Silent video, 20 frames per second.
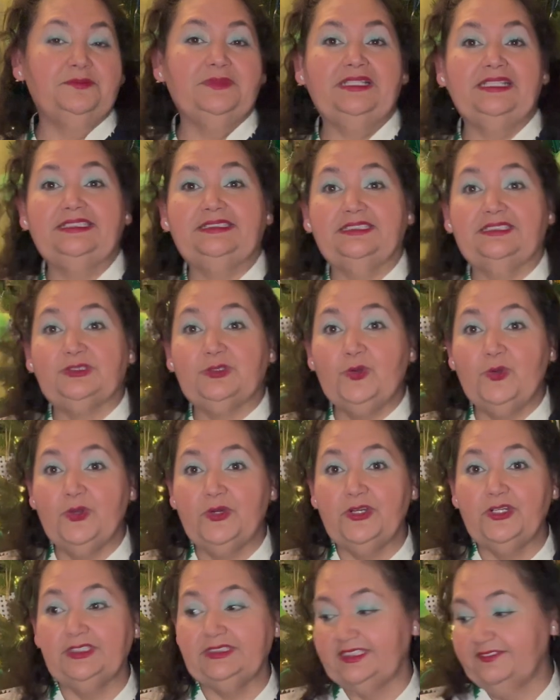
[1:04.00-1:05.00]
Melissa's
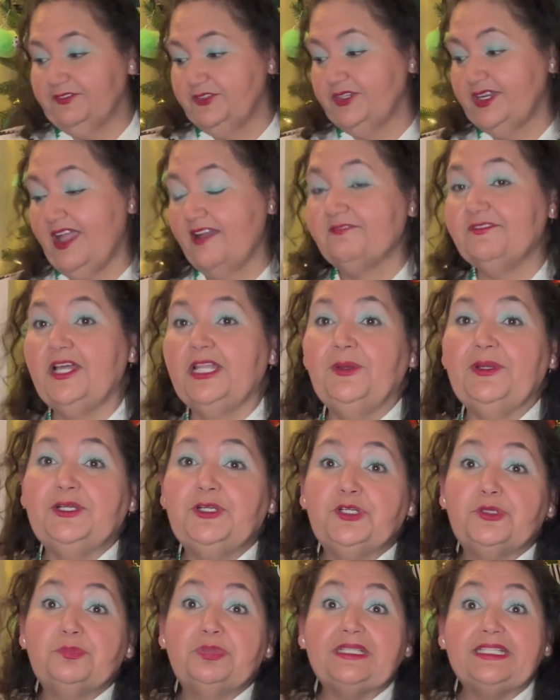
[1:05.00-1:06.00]
Corners. If you're not following
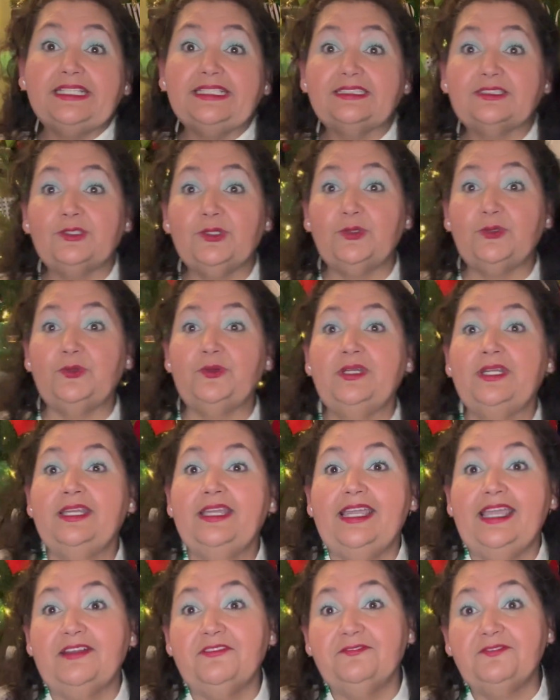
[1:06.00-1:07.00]
her, please go
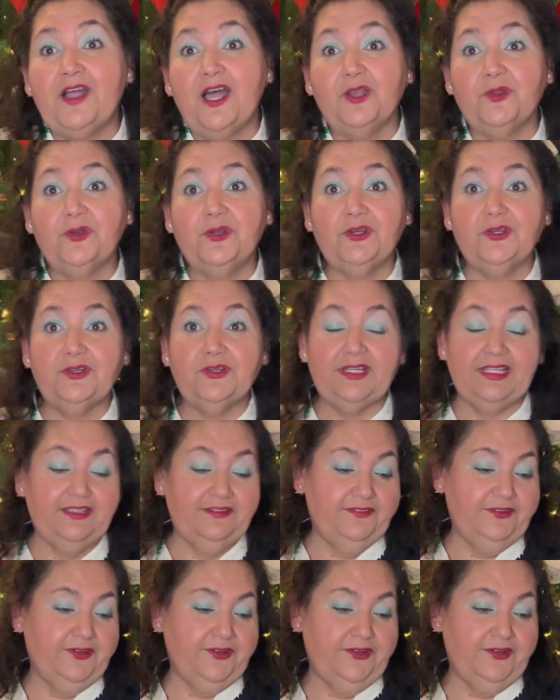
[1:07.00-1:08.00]
and follow her.
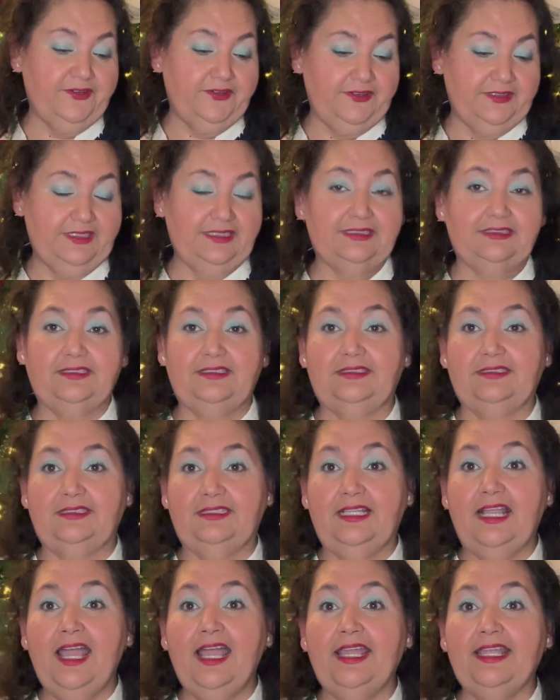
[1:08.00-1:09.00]
Give her a
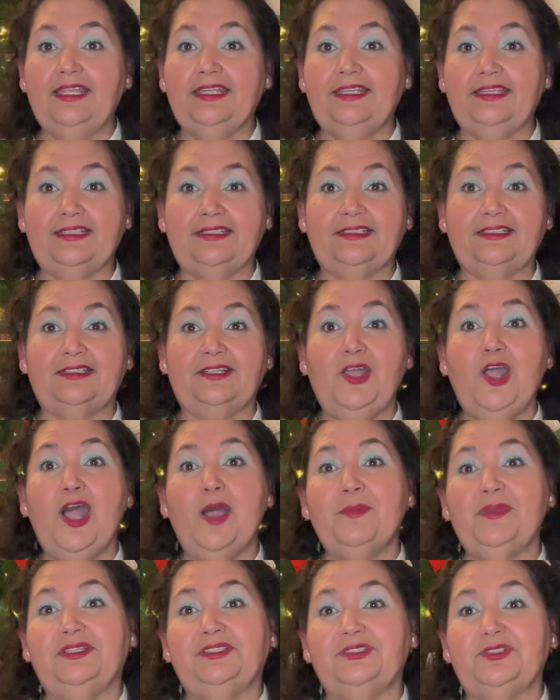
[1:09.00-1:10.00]
like and a
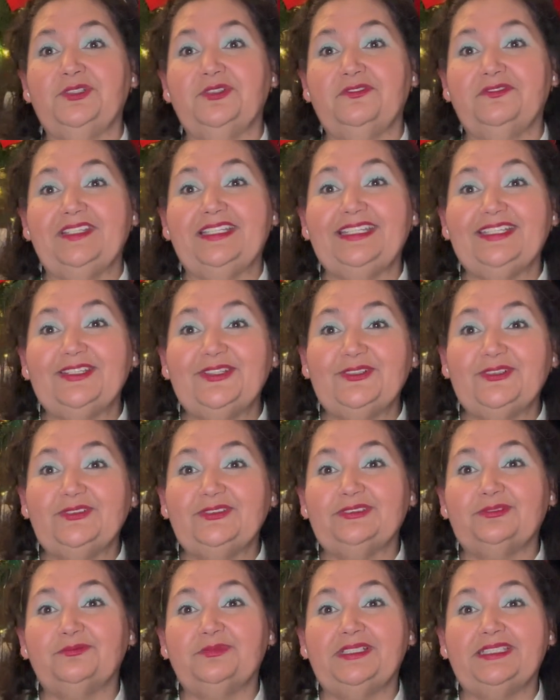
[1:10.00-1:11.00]
comment to her
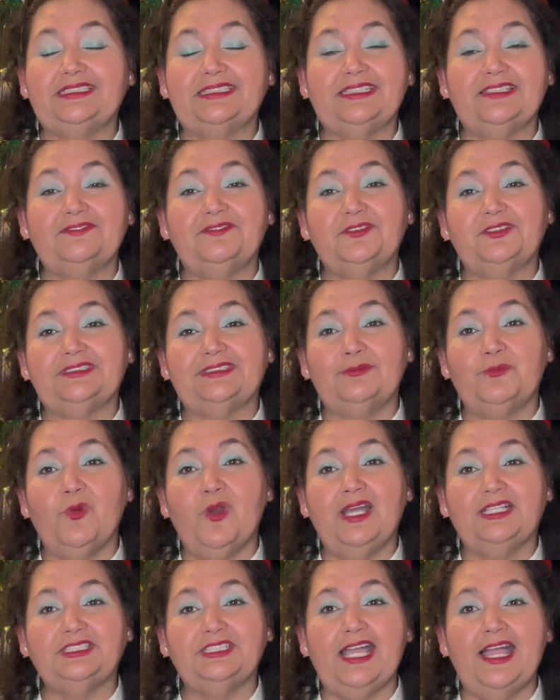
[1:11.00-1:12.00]
videos. Please give her some
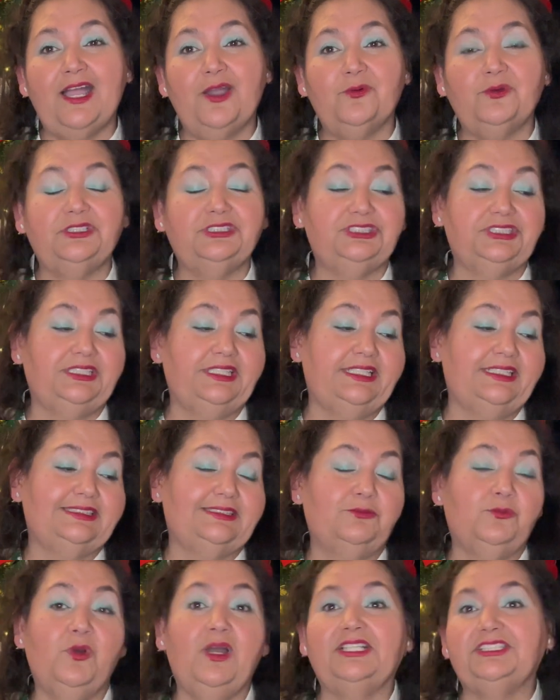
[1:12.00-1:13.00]
watch hours. She needs
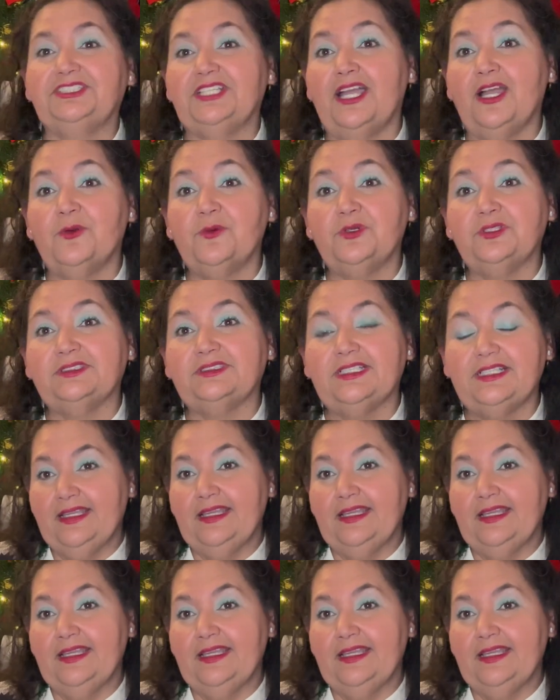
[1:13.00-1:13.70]
some watch hours.